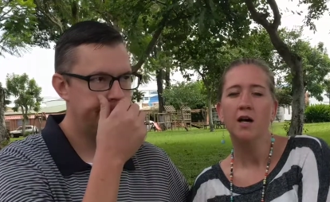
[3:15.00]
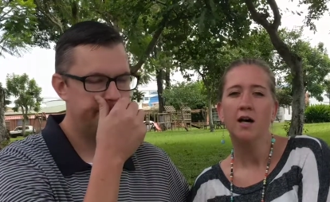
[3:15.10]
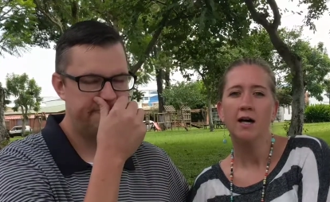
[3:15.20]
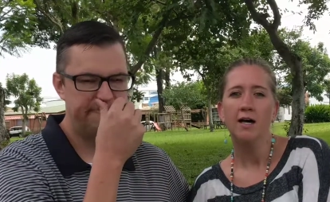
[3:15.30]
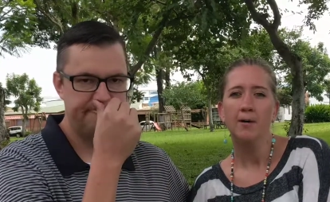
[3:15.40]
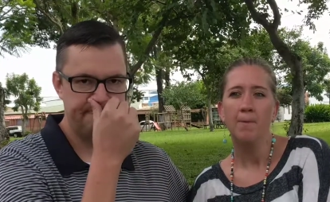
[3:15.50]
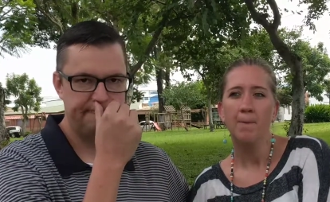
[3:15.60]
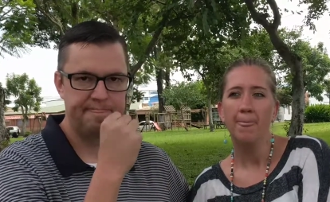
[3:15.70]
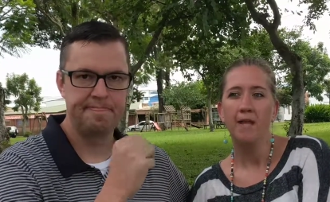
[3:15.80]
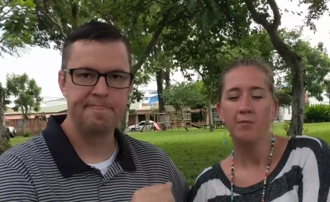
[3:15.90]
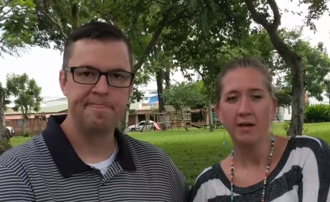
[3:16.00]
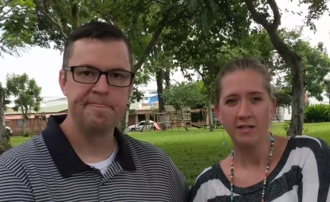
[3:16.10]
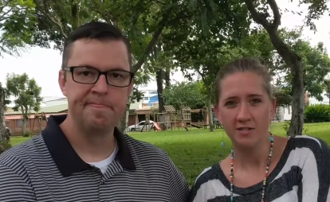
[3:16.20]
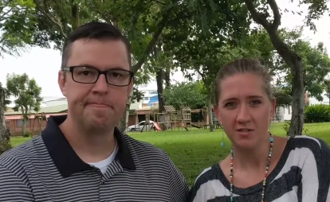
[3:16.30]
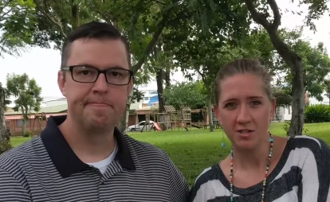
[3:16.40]
Speaker 1: um, and
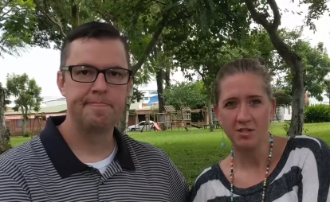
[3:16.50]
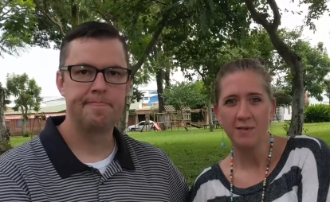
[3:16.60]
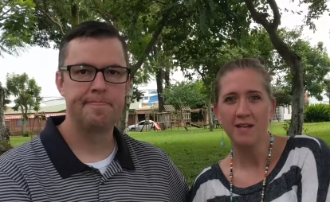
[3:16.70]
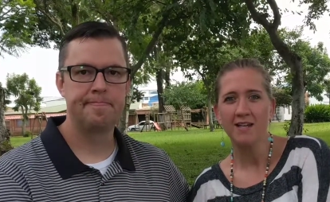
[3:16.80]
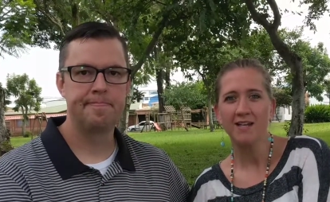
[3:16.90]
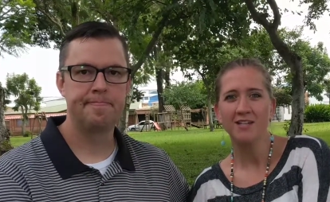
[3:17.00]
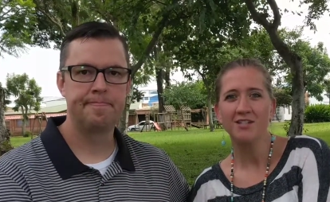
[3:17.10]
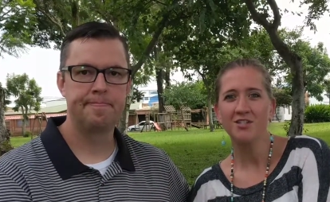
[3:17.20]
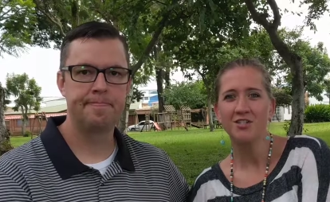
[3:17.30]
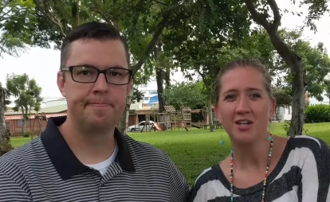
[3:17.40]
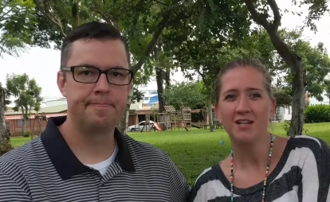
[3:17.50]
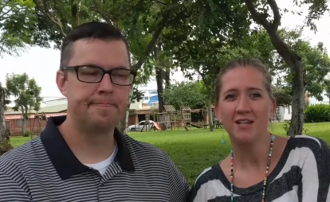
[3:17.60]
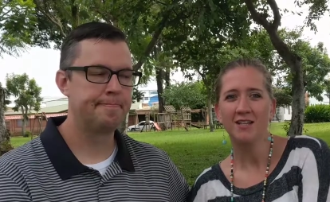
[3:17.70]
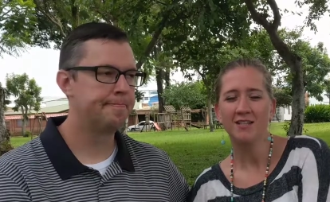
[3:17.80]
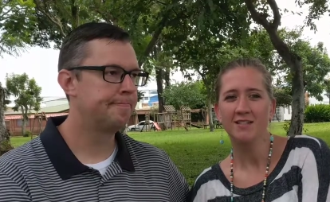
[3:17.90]
practice our Spanish
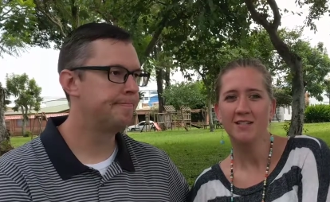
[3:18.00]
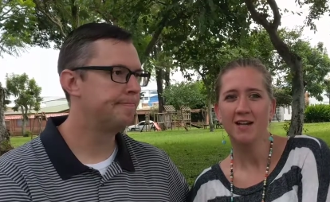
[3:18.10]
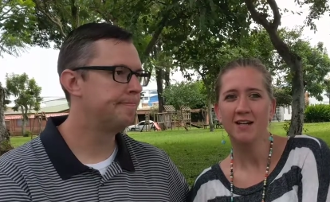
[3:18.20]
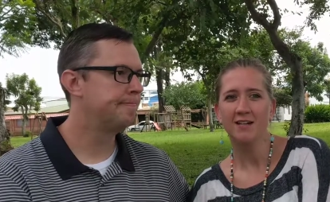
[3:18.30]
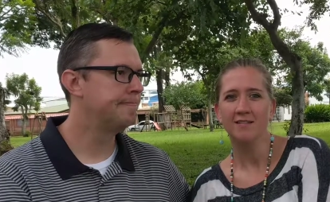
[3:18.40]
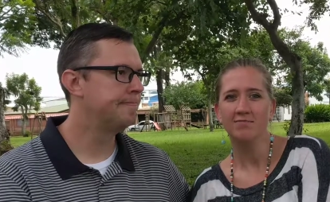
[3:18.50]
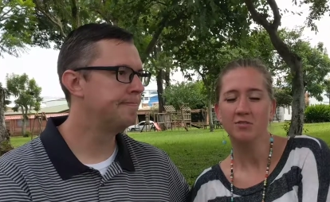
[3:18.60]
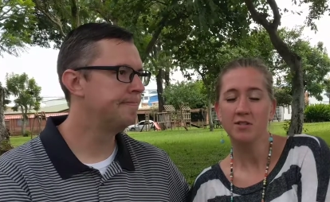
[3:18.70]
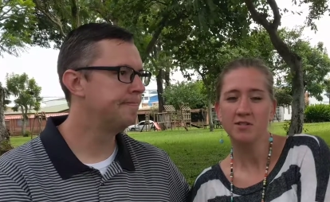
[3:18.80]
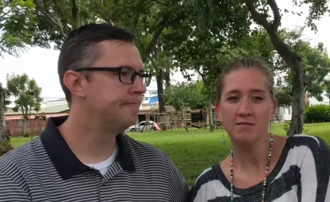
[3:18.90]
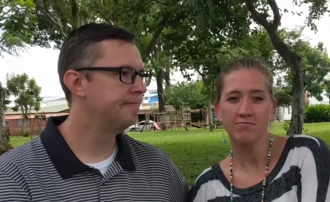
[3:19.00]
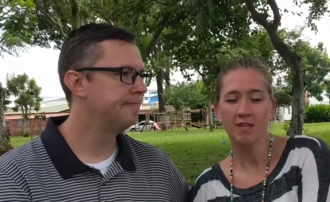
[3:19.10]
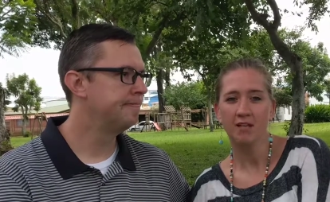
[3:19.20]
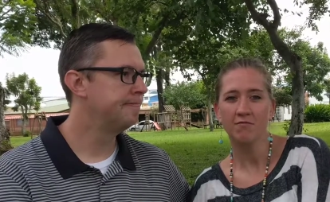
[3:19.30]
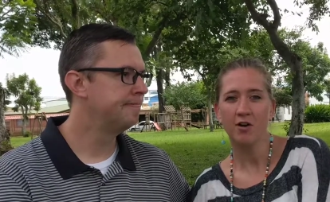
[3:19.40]
and uh, just
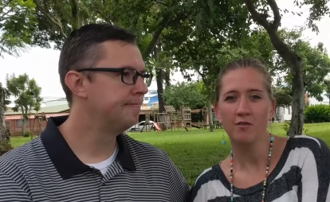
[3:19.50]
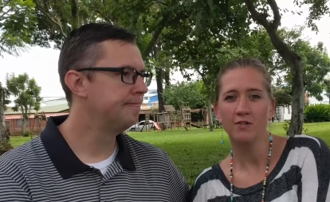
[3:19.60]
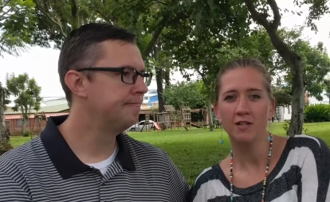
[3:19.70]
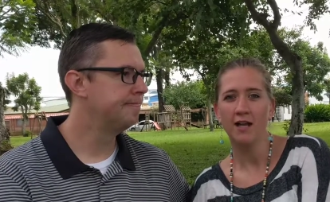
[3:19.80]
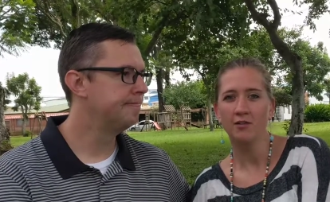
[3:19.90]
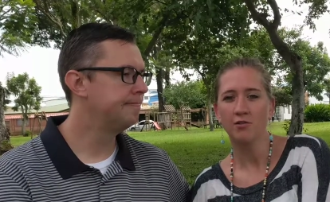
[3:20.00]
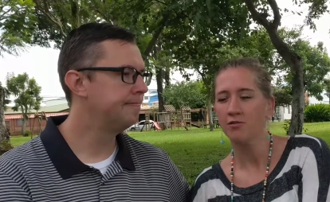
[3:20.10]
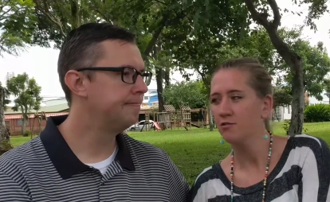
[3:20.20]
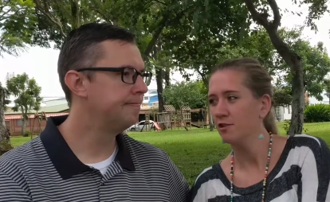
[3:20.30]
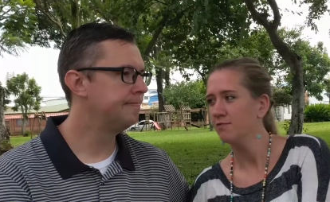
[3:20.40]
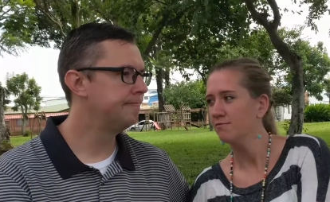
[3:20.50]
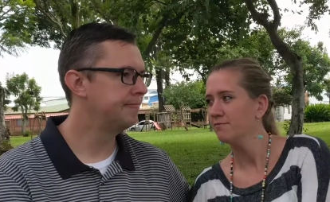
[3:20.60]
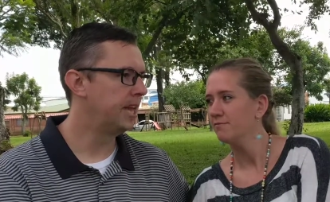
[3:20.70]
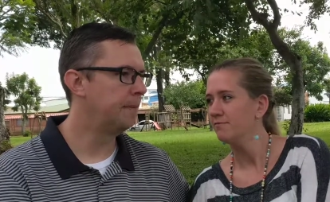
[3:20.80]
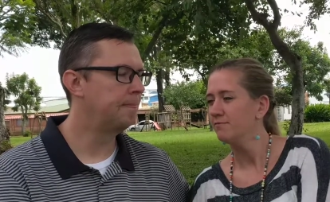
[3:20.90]
get involved in Latin
Speaker 2: culture.
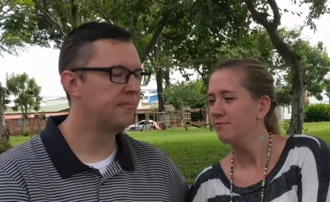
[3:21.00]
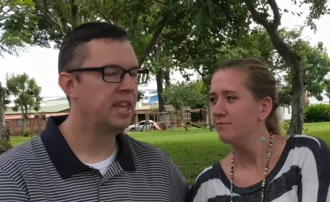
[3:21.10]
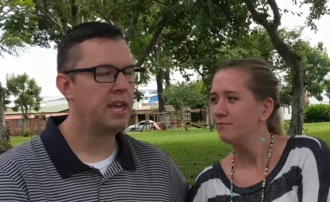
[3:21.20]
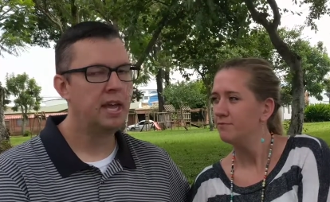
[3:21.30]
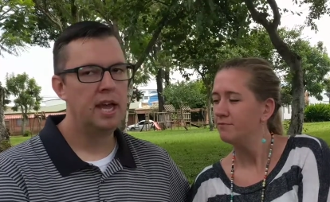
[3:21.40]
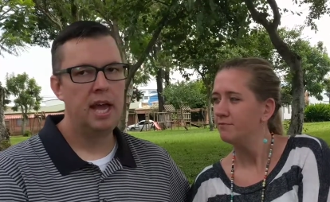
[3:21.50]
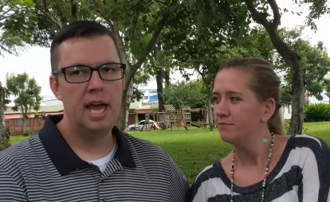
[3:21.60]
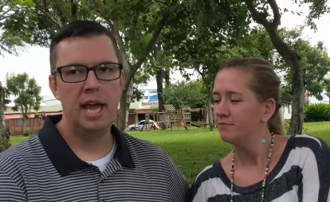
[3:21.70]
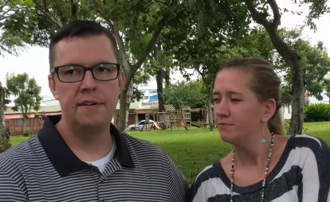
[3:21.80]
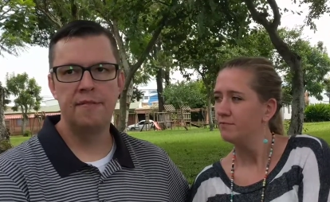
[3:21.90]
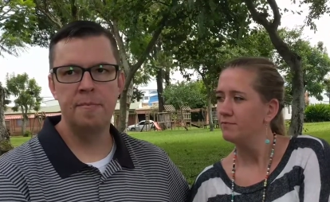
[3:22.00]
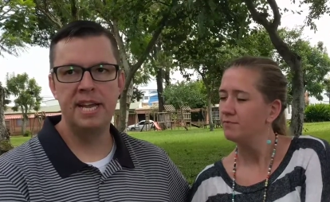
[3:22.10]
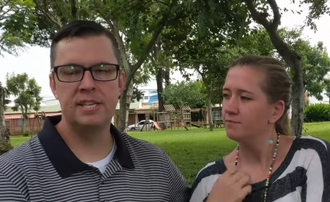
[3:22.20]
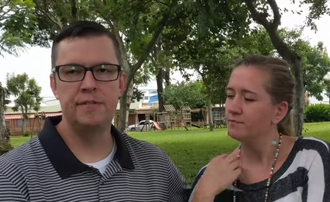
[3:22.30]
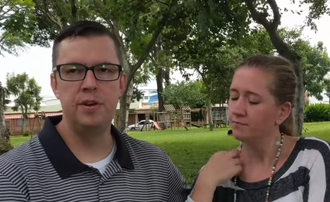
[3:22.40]
And for
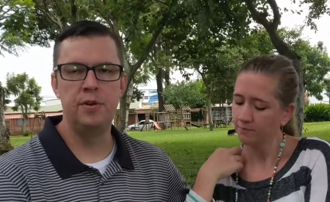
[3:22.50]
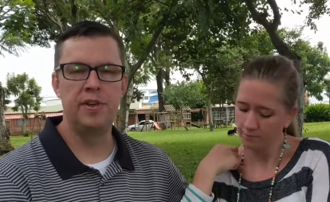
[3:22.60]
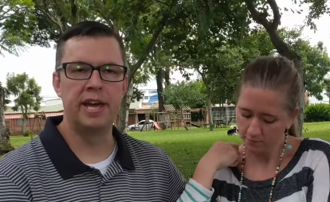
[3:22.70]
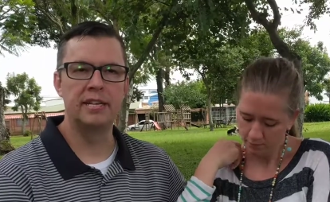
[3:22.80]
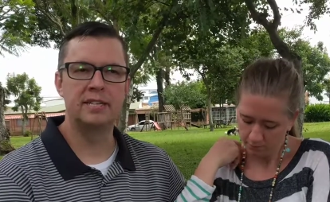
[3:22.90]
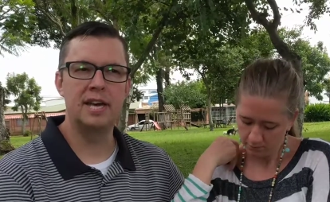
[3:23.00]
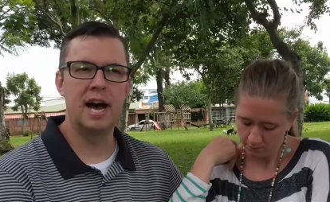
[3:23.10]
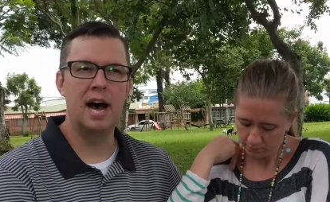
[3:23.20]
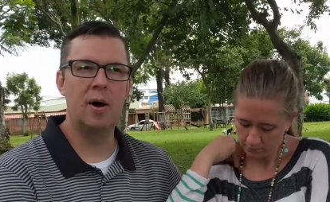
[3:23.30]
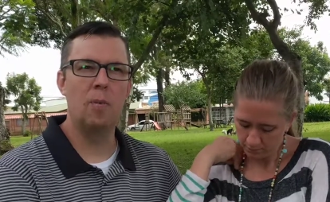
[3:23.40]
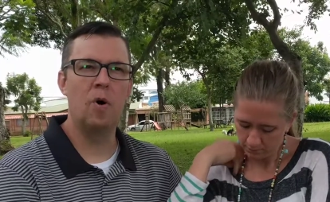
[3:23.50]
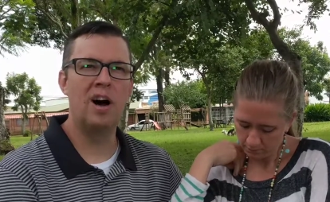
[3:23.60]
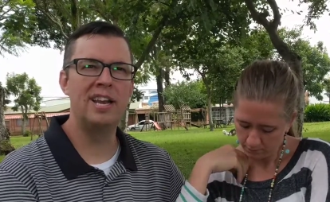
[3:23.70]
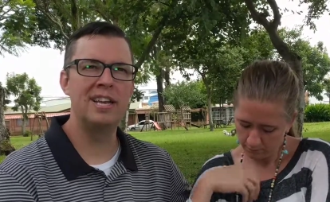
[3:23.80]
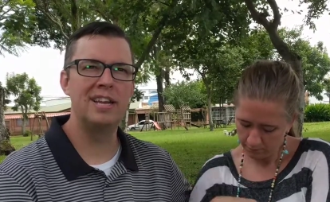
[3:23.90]
me, it's a few things. Uh,
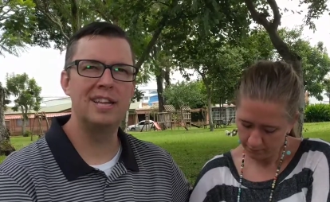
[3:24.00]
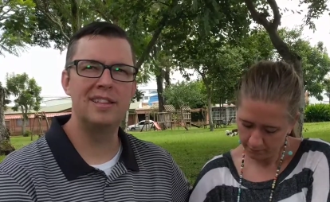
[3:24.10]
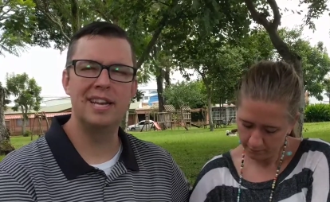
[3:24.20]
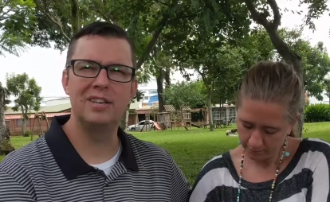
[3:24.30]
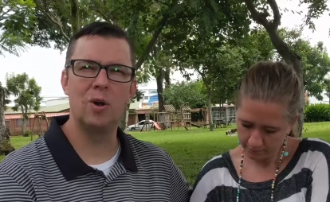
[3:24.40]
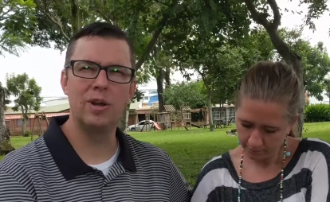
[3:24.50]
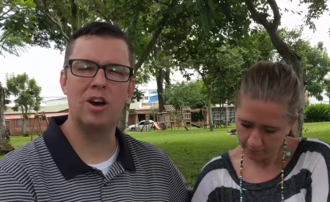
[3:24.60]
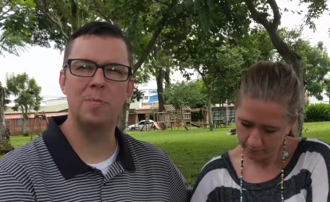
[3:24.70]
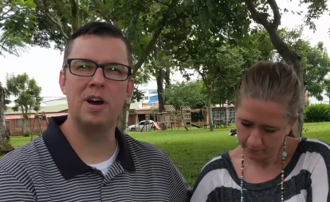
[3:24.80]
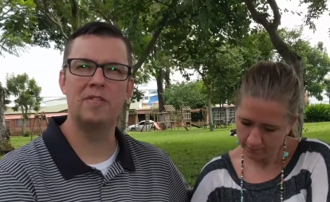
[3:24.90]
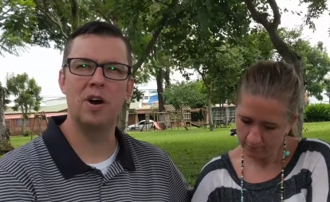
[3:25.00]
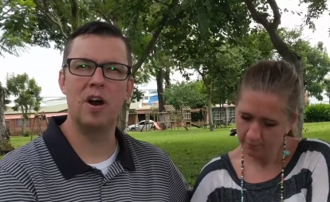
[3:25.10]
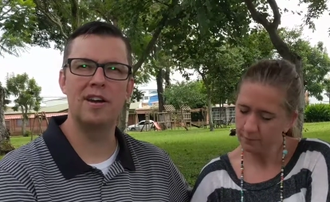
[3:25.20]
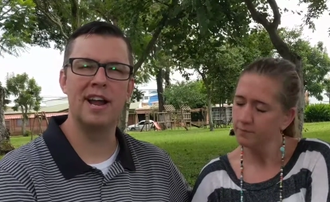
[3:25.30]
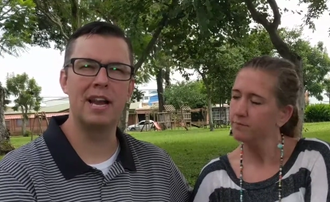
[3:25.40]
one that totally caught me off
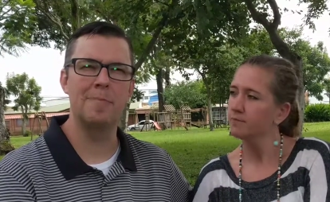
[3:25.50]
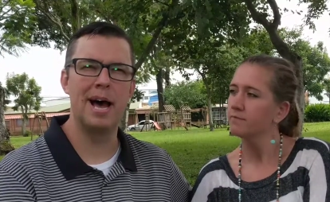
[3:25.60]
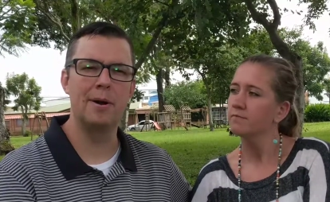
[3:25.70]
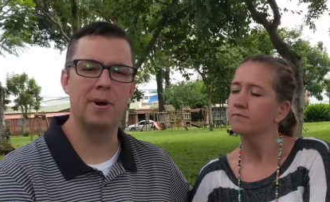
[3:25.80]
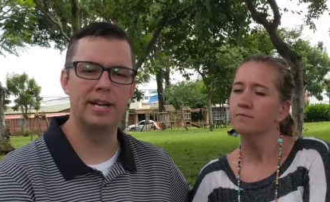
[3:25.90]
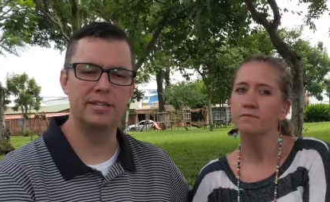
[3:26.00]
guard, not in a bad way,